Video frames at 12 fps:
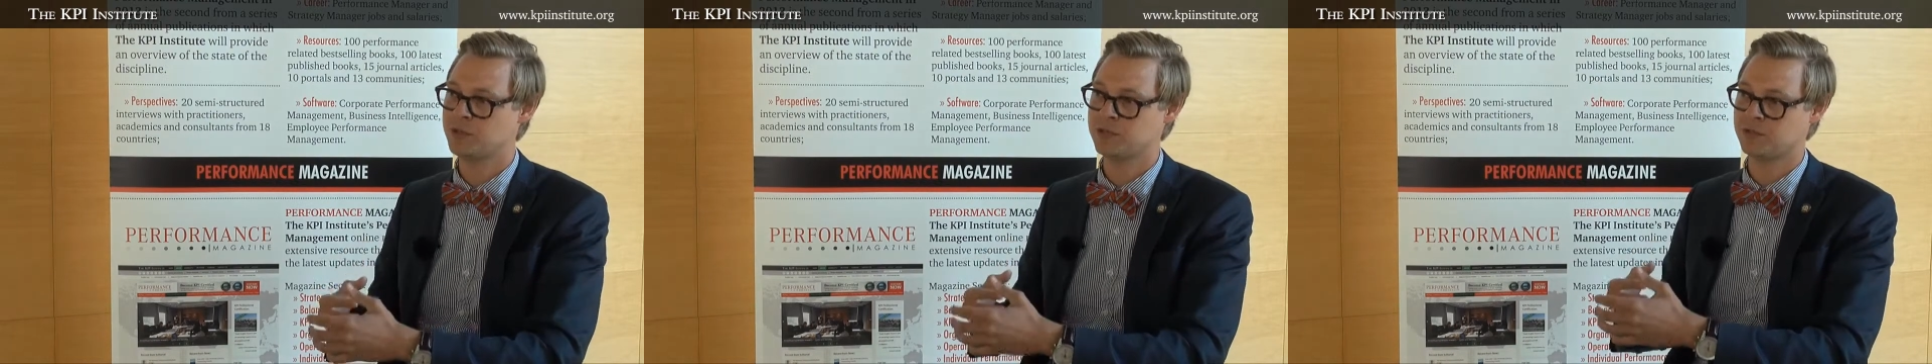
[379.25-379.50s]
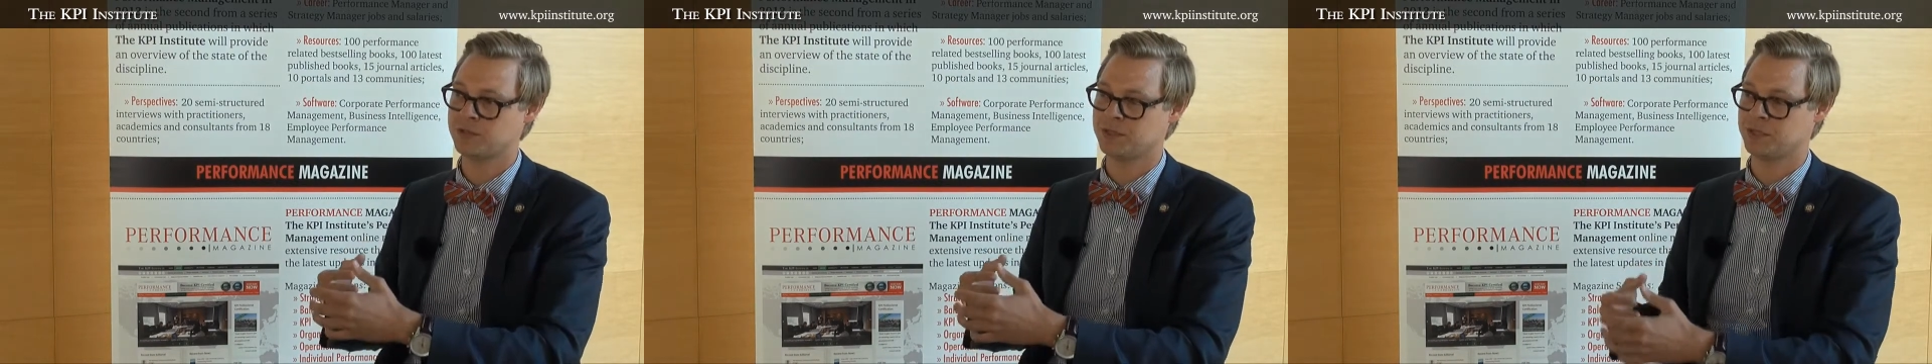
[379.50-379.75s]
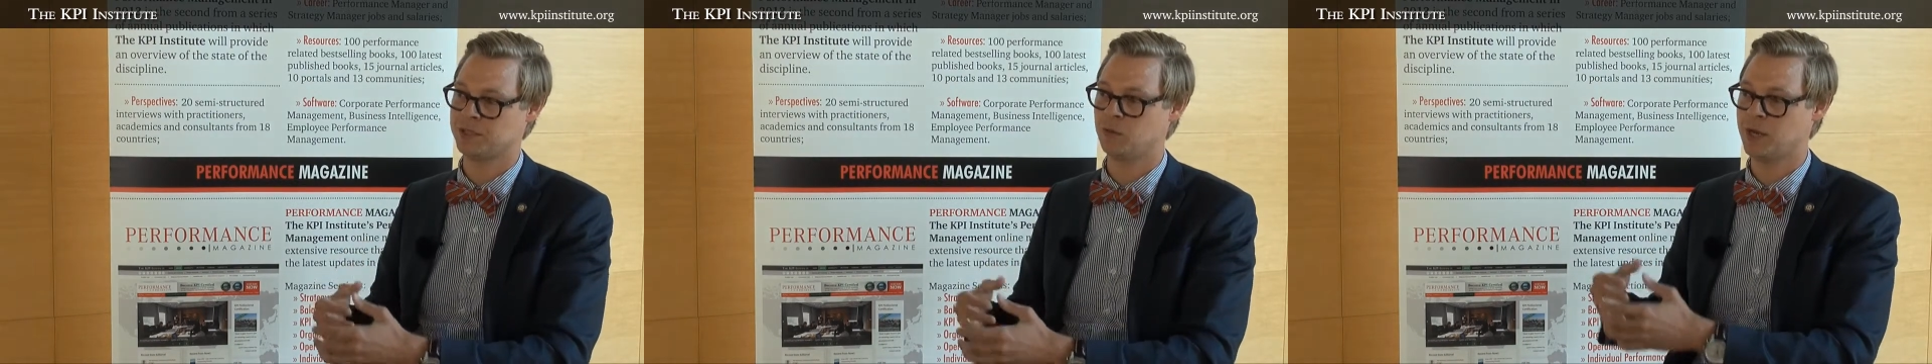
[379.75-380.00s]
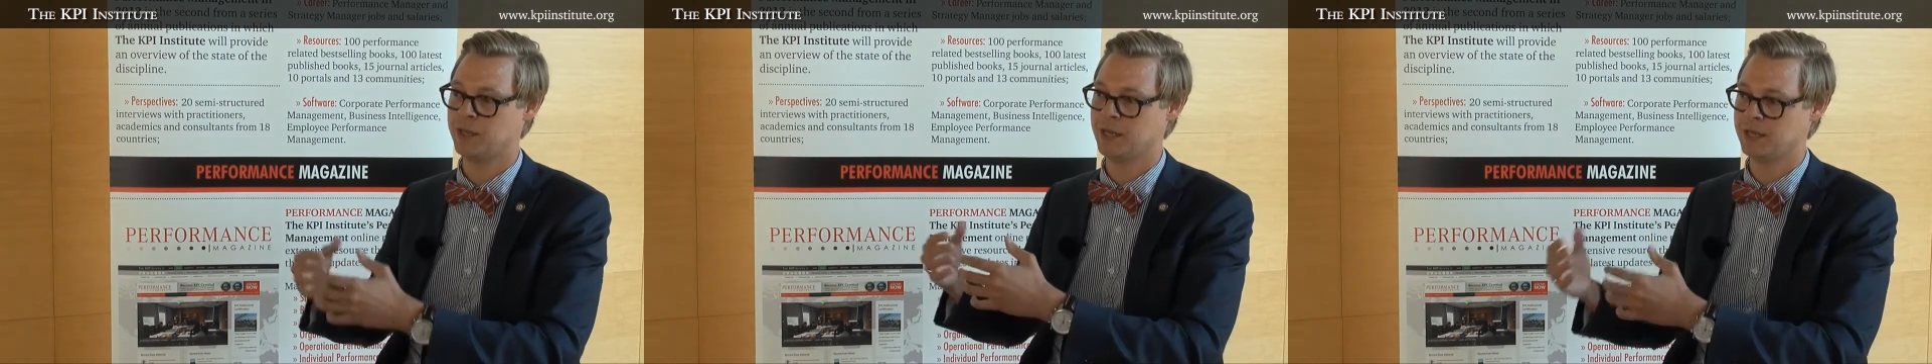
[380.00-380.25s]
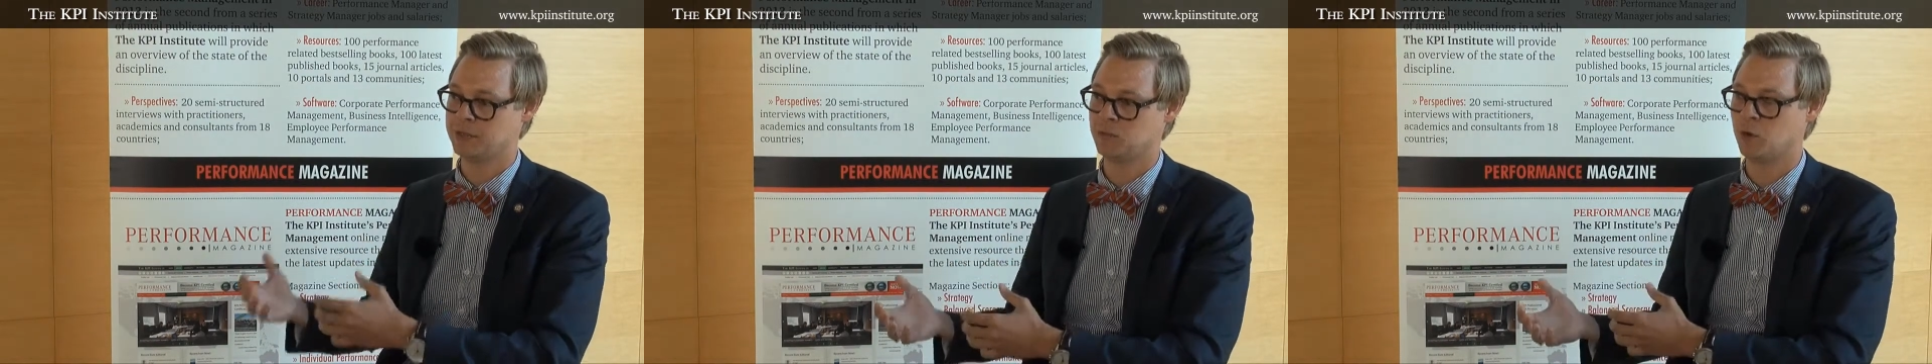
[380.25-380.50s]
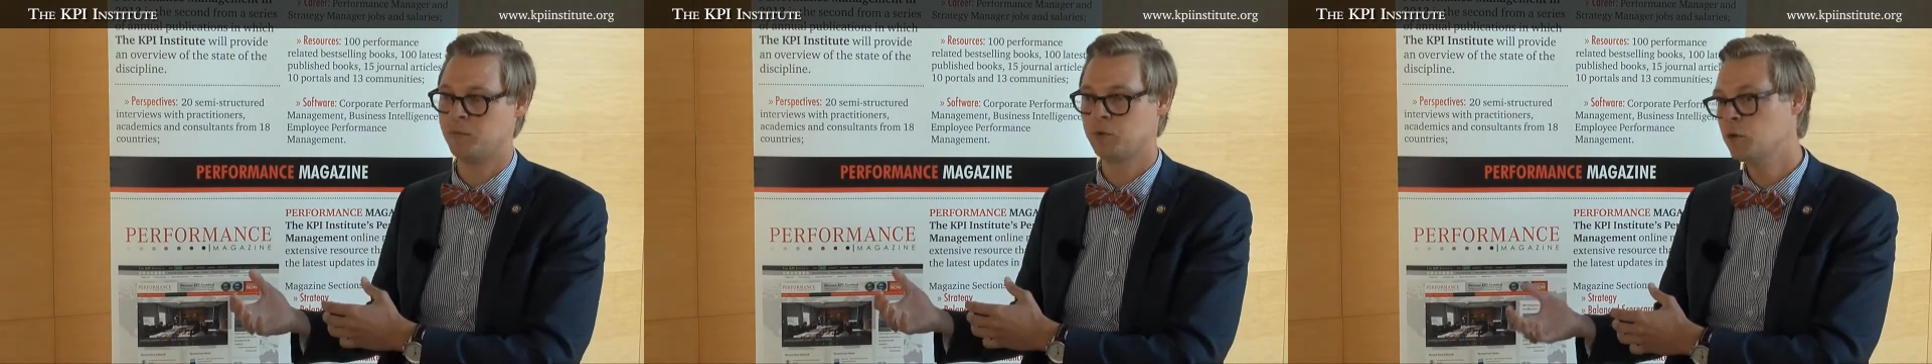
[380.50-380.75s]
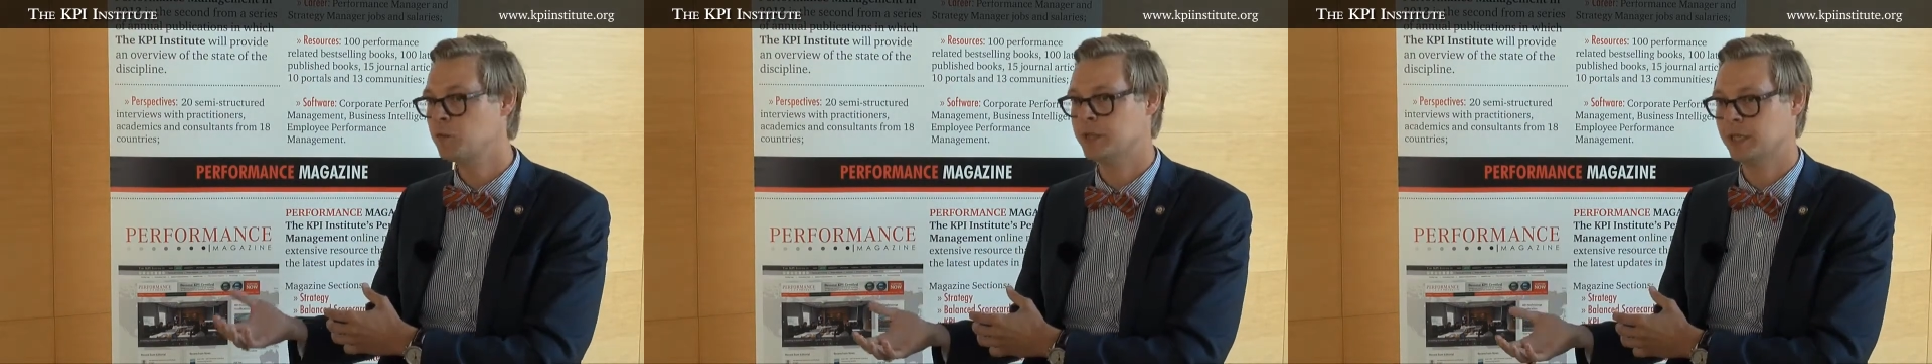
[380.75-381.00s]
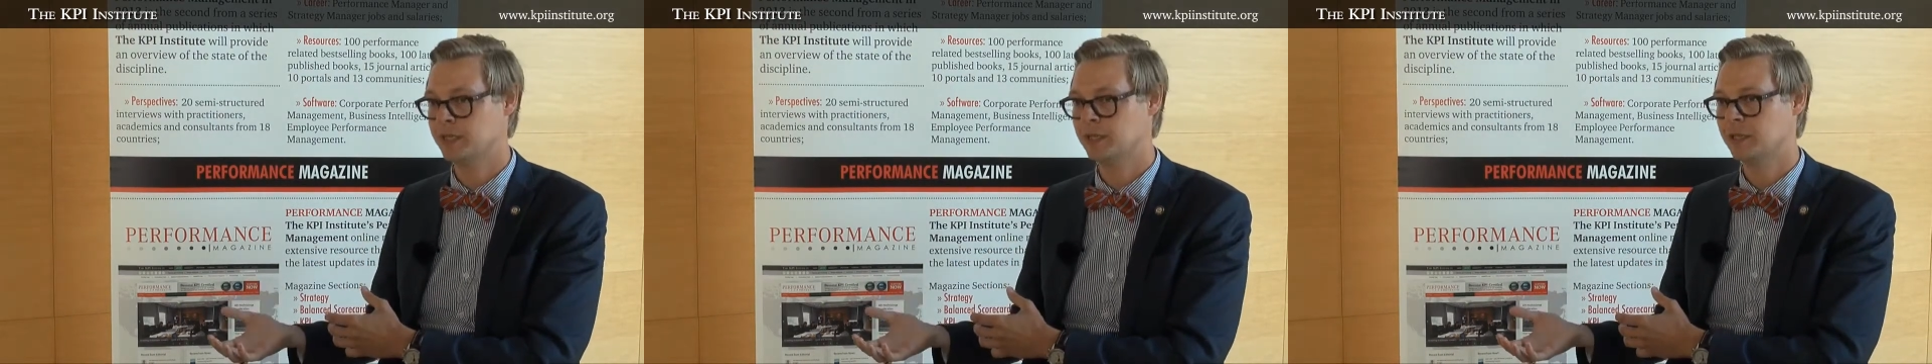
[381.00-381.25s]
resources in a way that is more
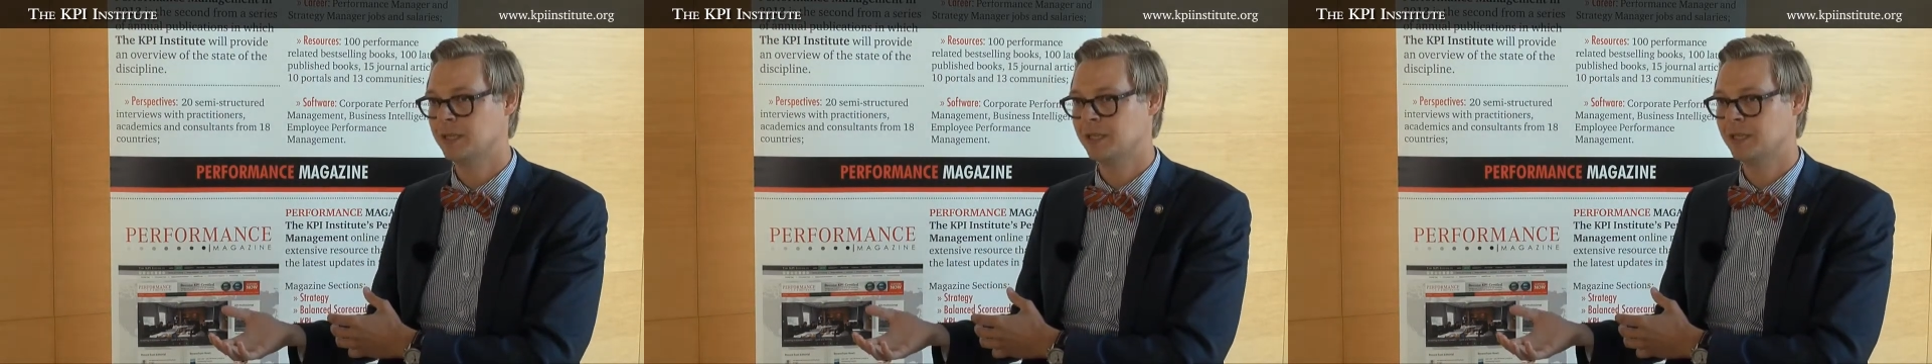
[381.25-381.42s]
appropriate,